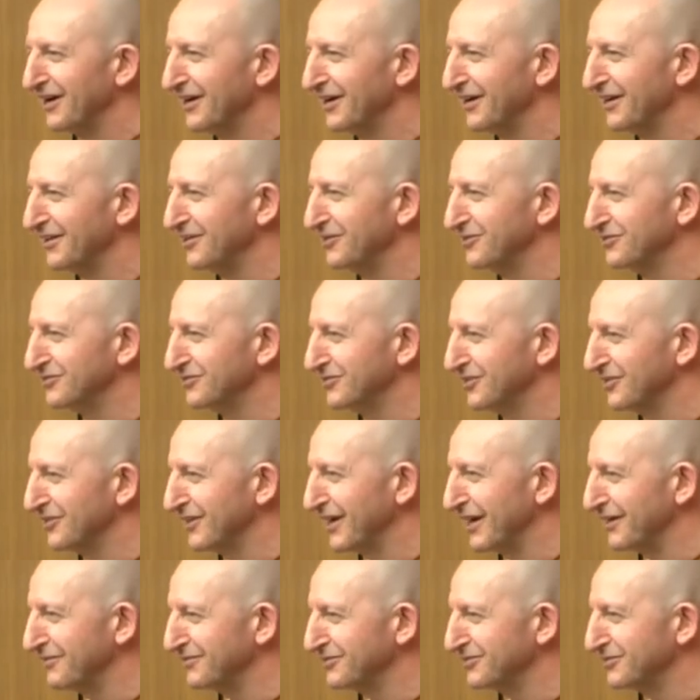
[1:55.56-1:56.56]
uh, you
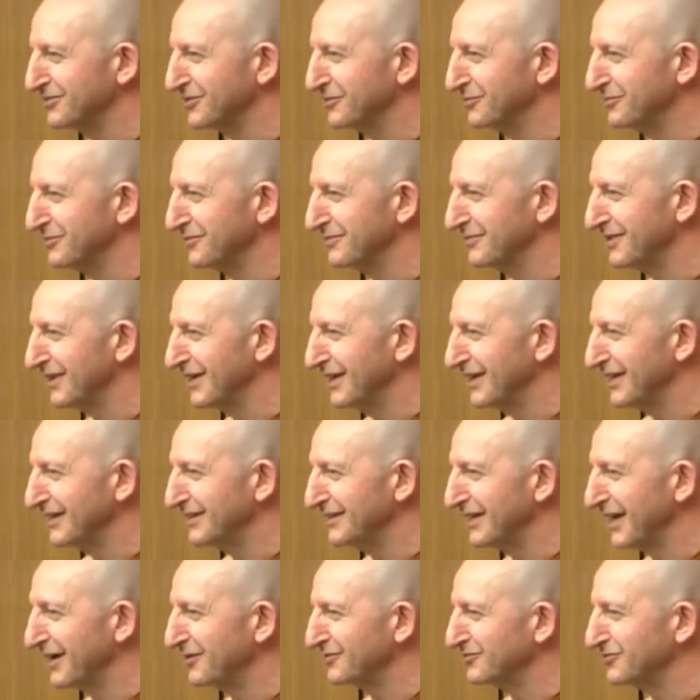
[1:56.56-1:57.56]
still have some
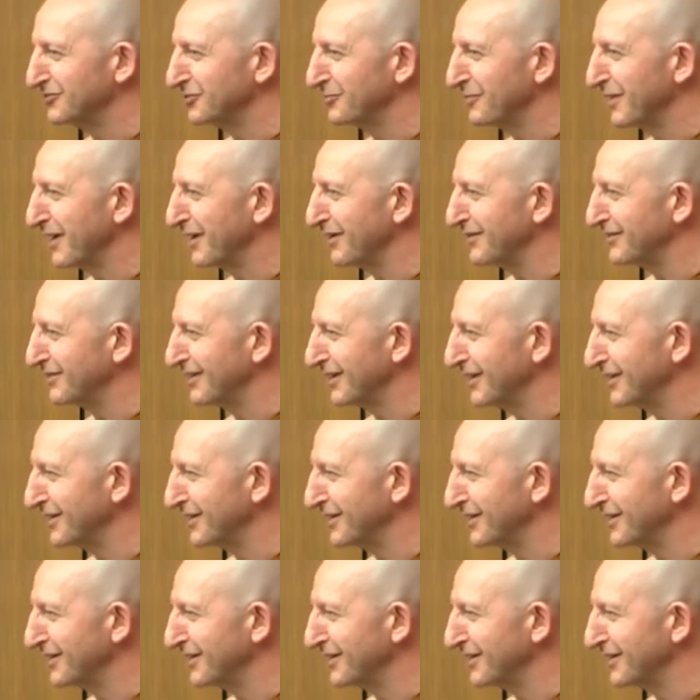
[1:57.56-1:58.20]
doubts about,